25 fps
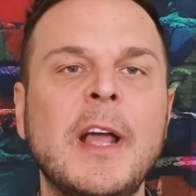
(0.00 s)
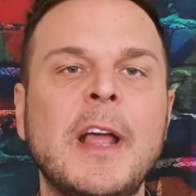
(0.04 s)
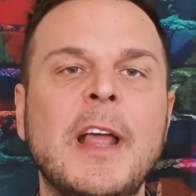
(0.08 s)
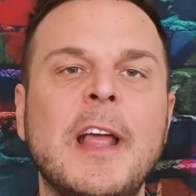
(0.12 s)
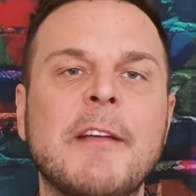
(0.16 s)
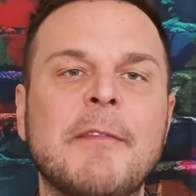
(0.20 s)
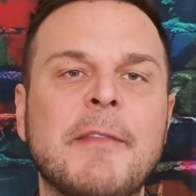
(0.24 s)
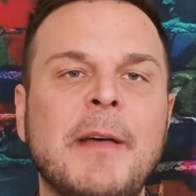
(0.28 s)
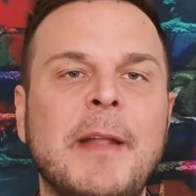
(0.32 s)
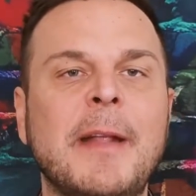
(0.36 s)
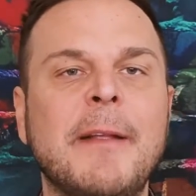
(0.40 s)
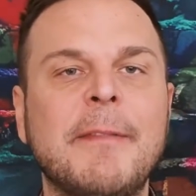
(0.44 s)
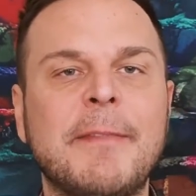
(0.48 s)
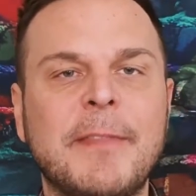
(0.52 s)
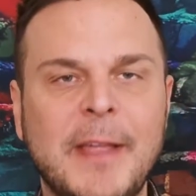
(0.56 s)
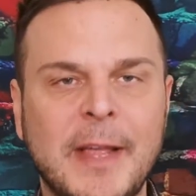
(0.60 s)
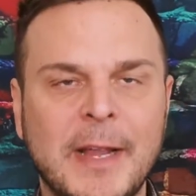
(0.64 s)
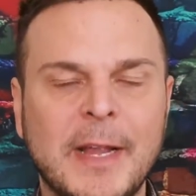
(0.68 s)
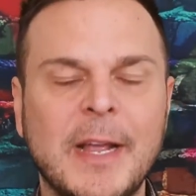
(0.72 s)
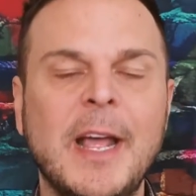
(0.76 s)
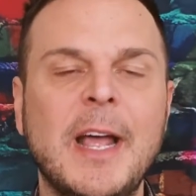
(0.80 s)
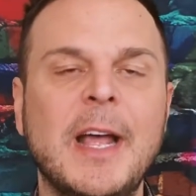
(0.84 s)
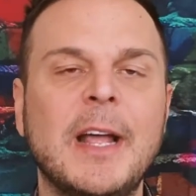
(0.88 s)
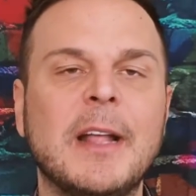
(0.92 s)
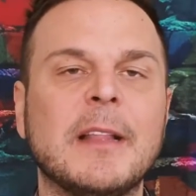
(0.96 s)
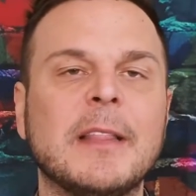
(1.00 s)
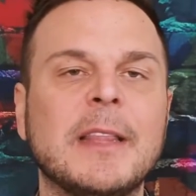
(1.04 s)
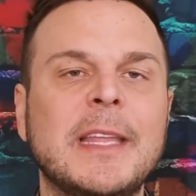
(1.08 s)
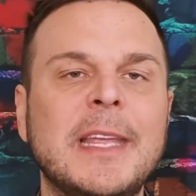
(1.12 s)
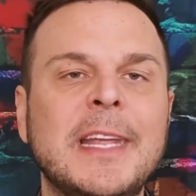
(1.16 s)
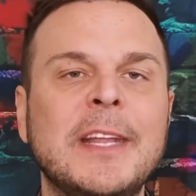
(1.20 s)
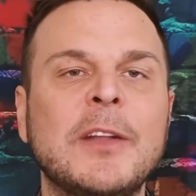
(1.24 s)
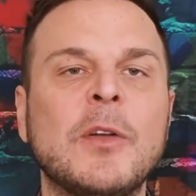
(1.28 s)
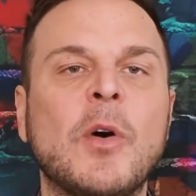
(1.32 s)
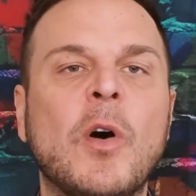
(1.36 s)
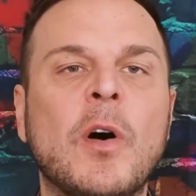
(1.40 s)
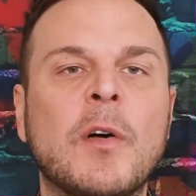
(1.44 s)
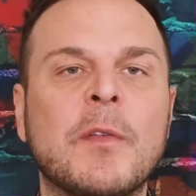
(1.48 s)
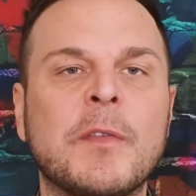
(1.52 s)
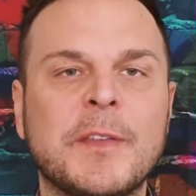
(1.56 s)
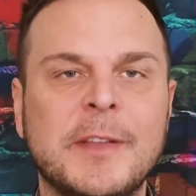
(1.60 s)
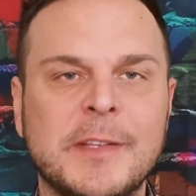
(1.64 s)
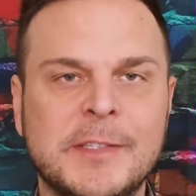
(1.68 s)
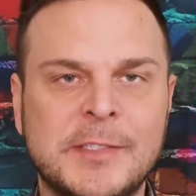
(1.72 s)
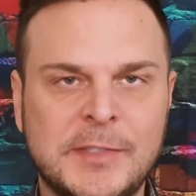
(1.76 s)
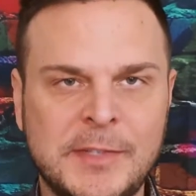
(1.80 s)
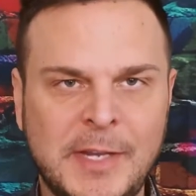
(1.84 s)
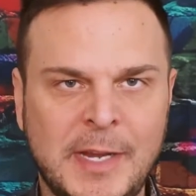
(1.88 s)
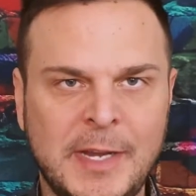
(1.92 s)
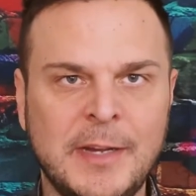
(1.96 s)
If anything, lean over the
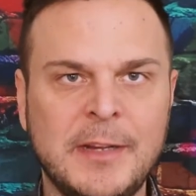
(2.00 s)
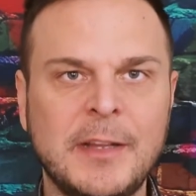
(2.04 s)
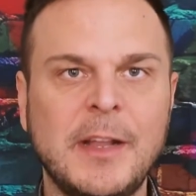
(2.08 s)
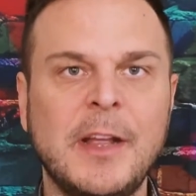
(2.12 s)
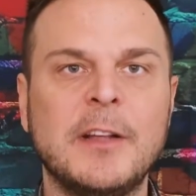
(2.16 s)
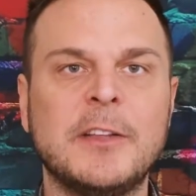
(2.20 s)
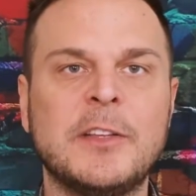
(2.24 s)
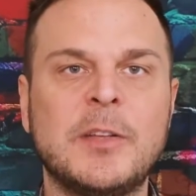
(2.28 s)
sink